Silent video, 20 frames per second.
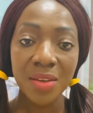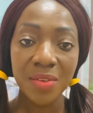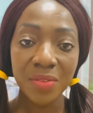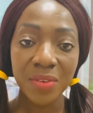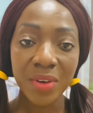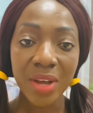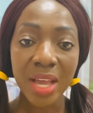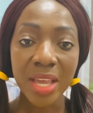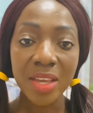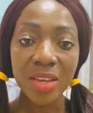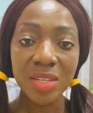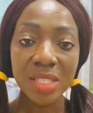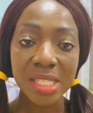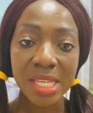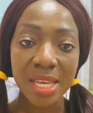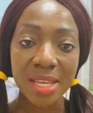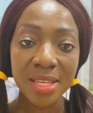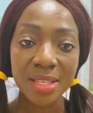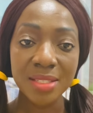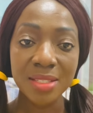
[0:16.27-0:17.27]
Fire
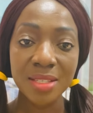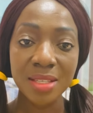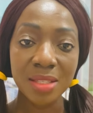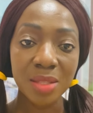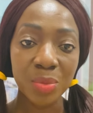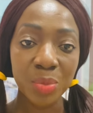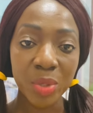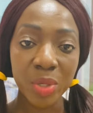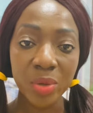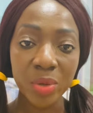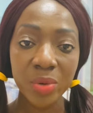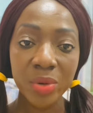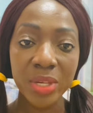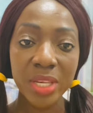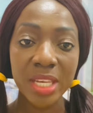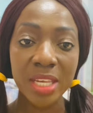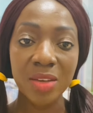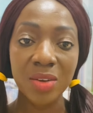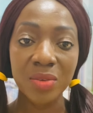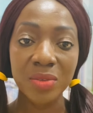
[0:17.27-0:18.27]
tests the
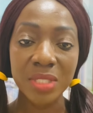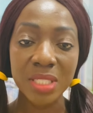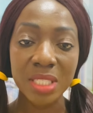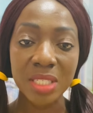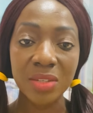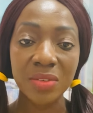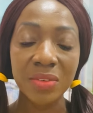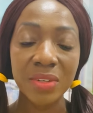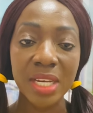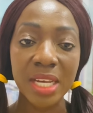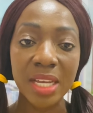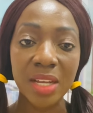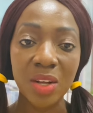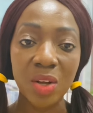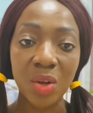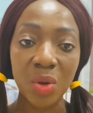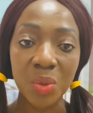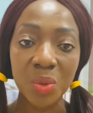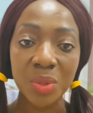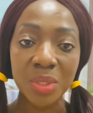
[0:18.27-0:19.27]
purity of silver and
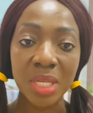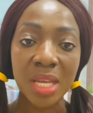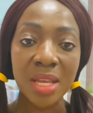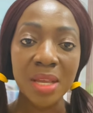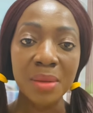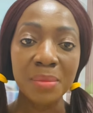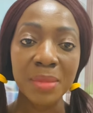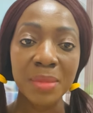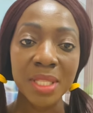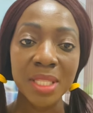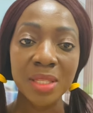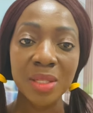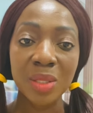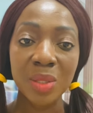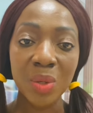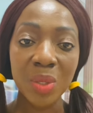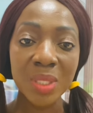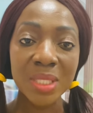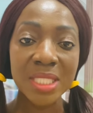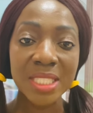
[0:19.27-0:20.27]
gold, but the
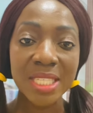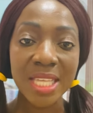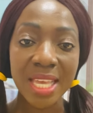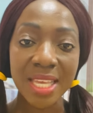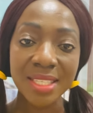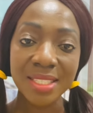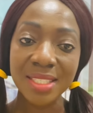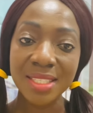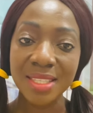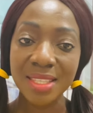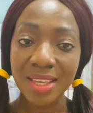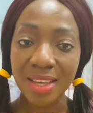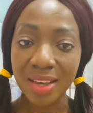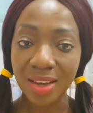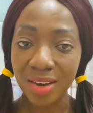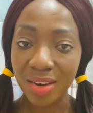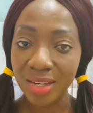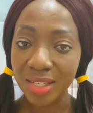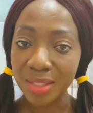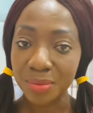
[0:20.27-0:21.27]
Lord tests the
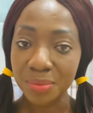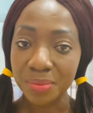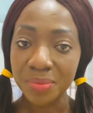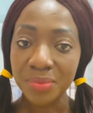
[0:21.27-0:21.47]
heart.